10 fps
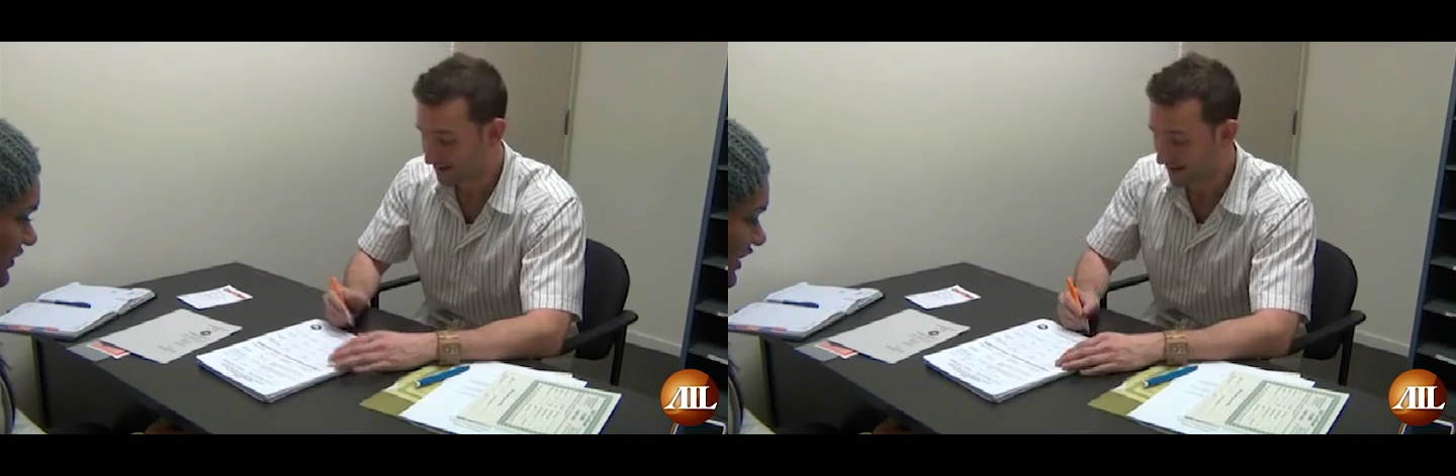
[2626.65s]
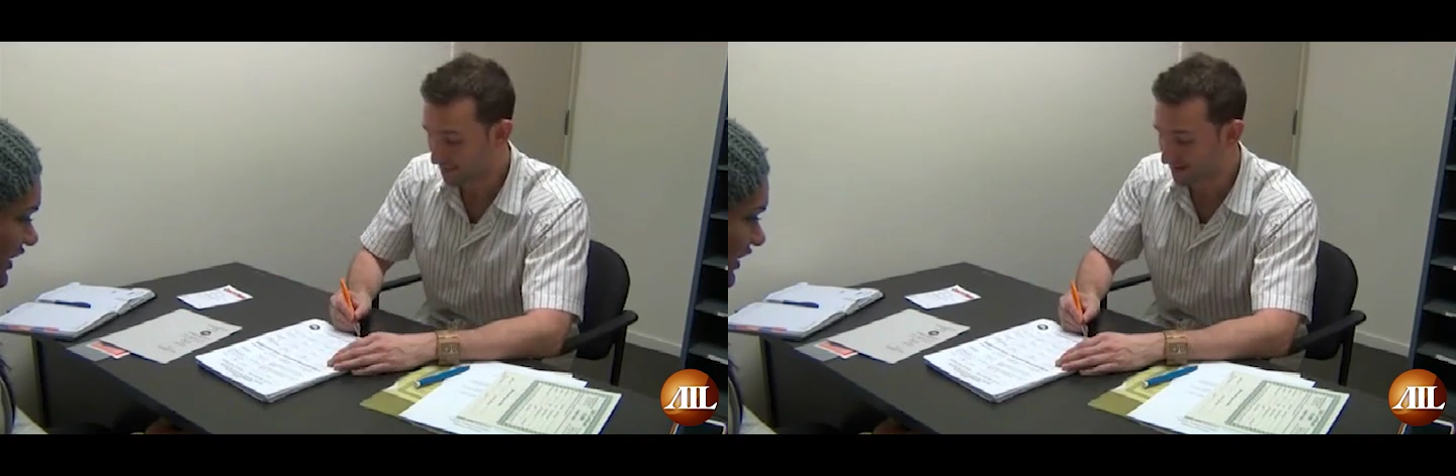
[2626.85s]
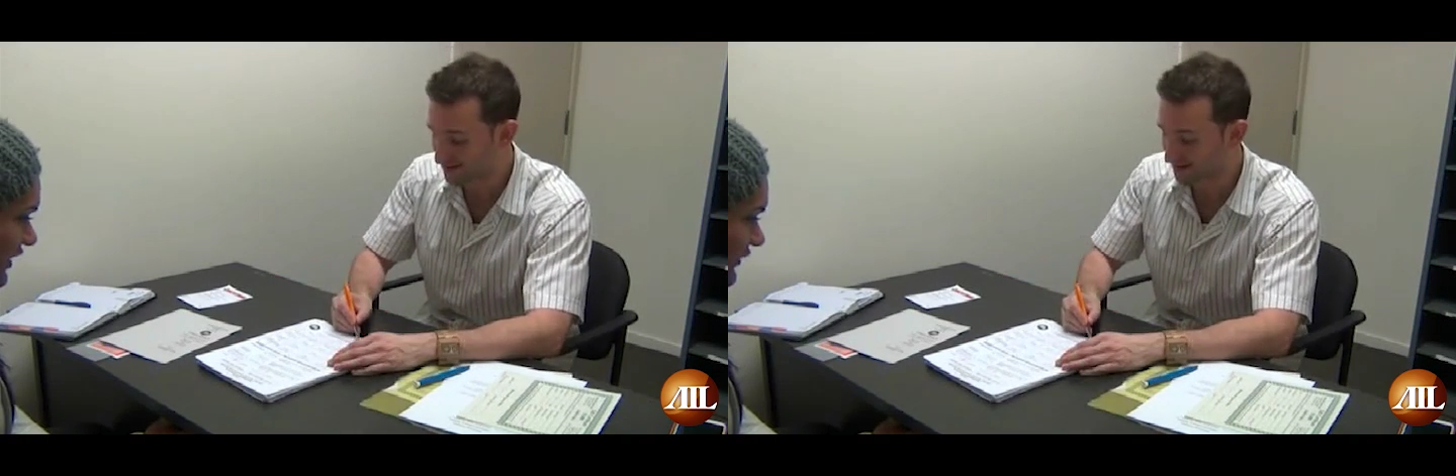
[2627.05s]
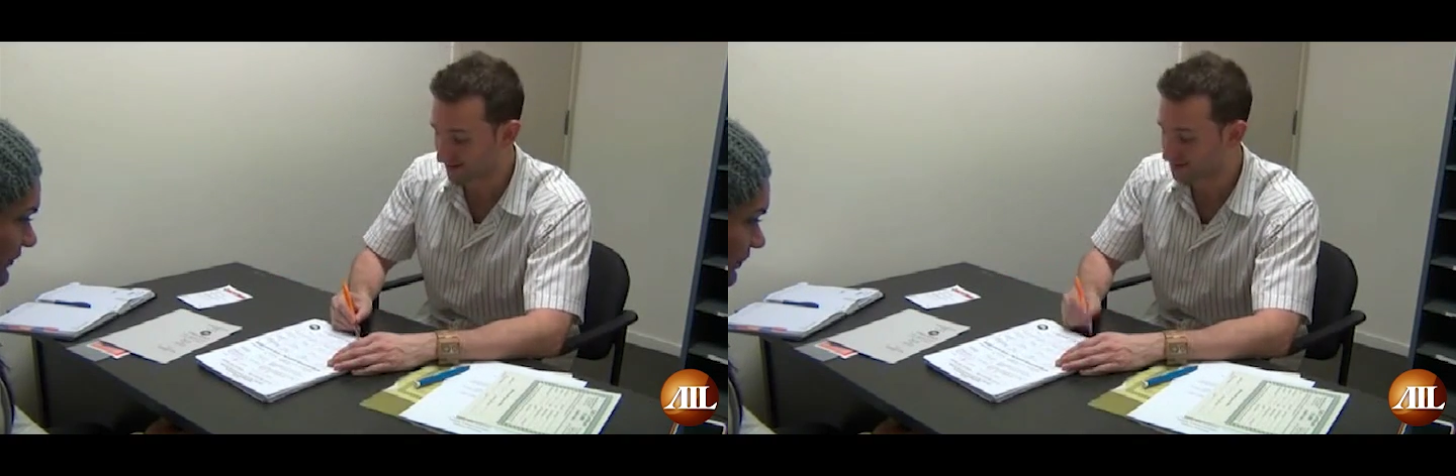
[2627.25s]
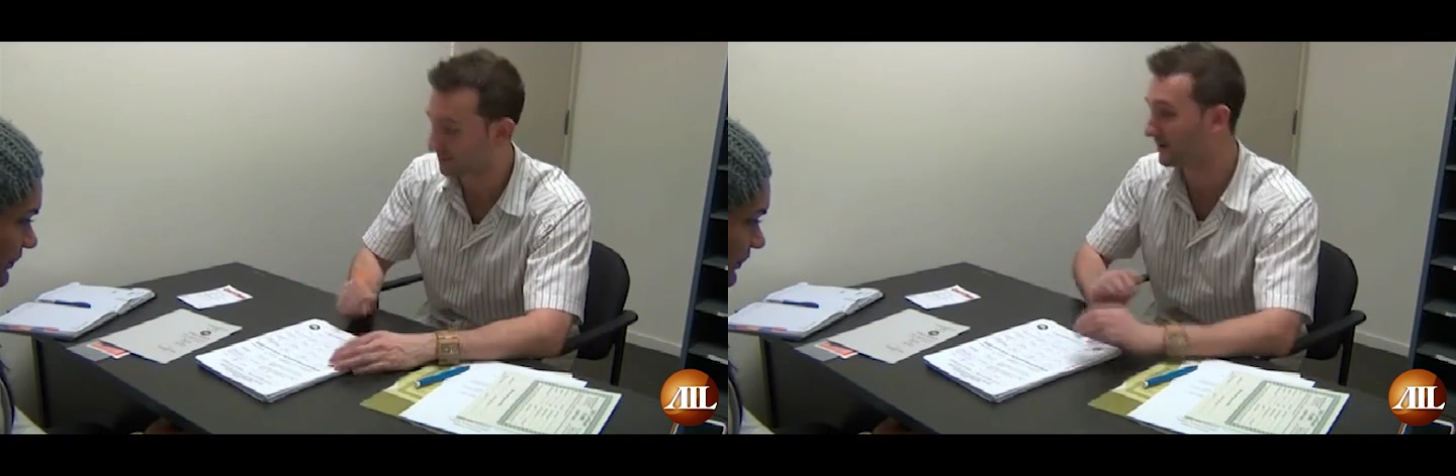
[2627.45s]
and based it
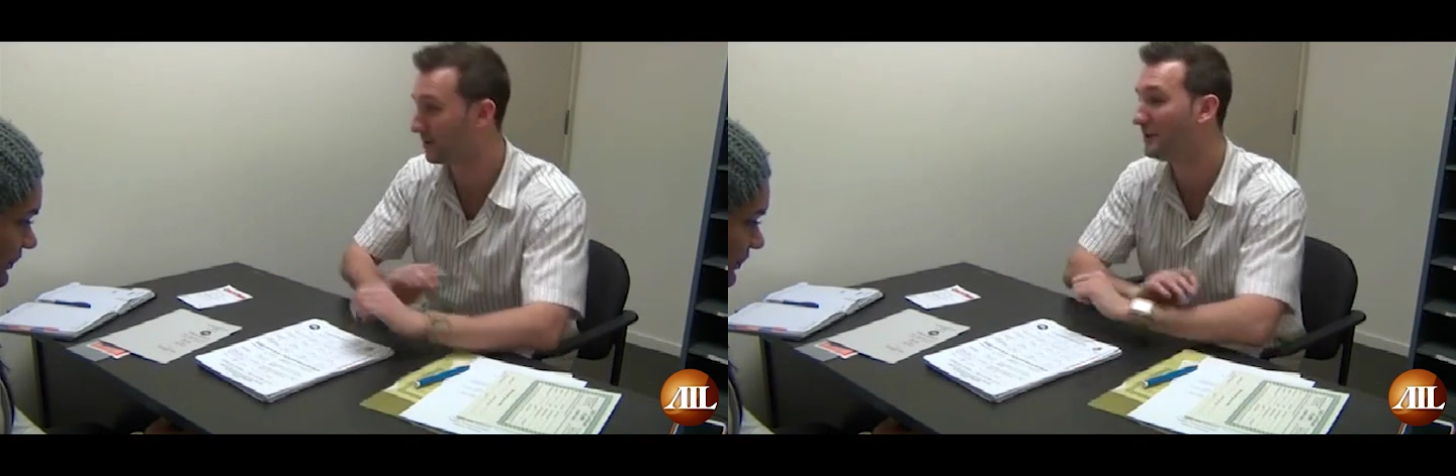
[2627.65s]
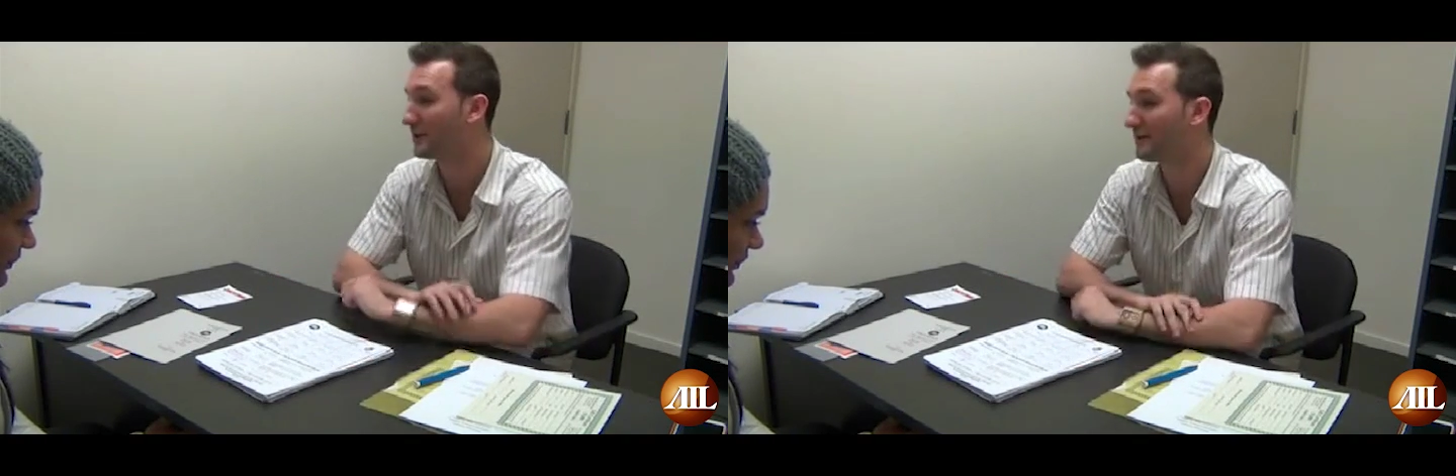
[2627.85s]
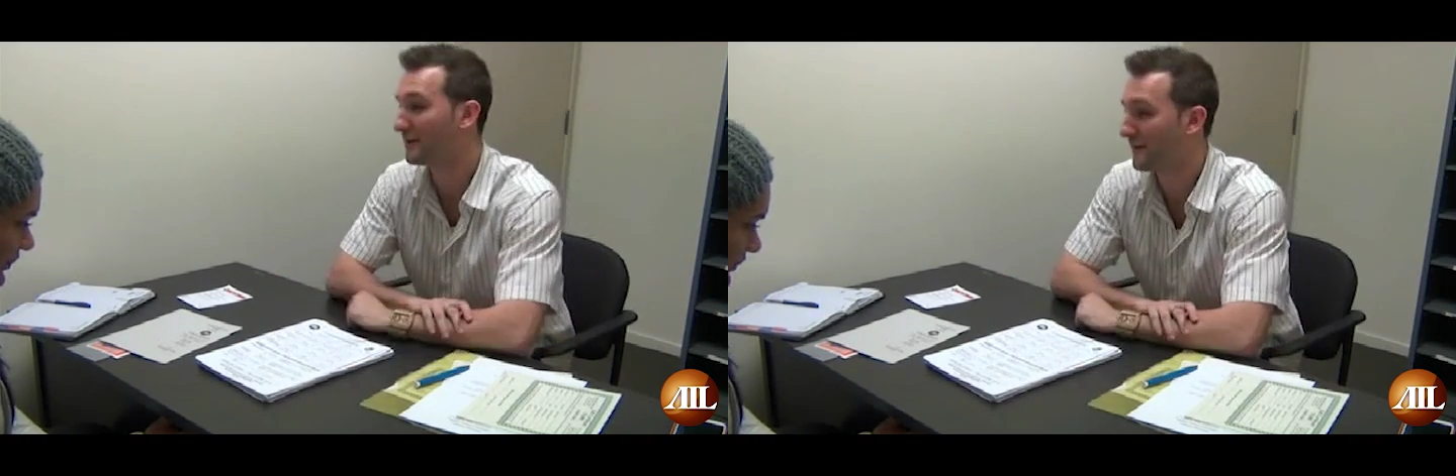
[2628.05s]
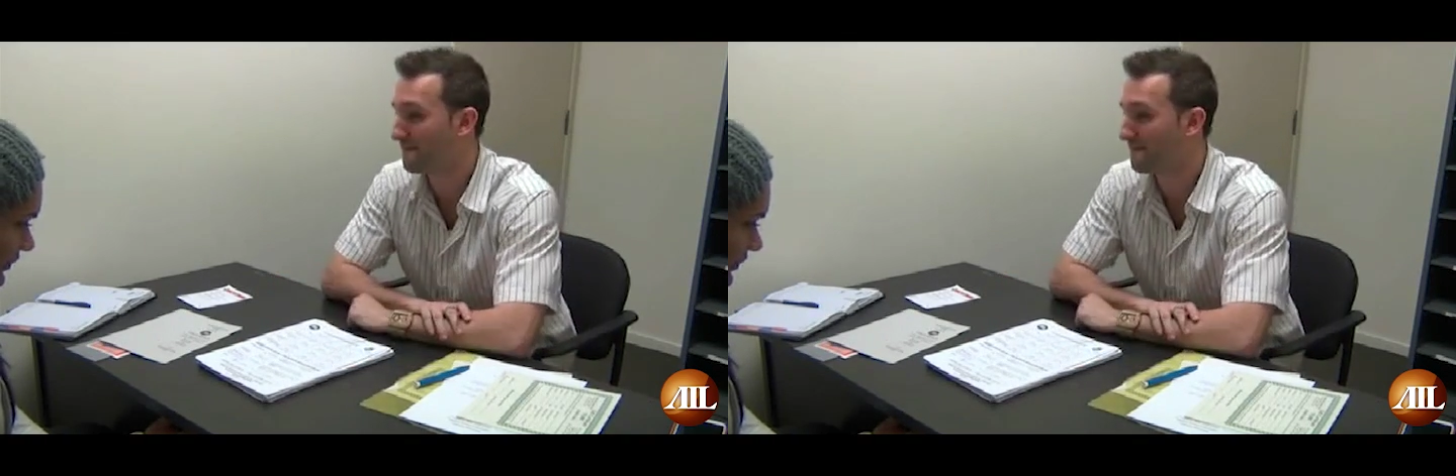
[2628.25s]
on 20 a week.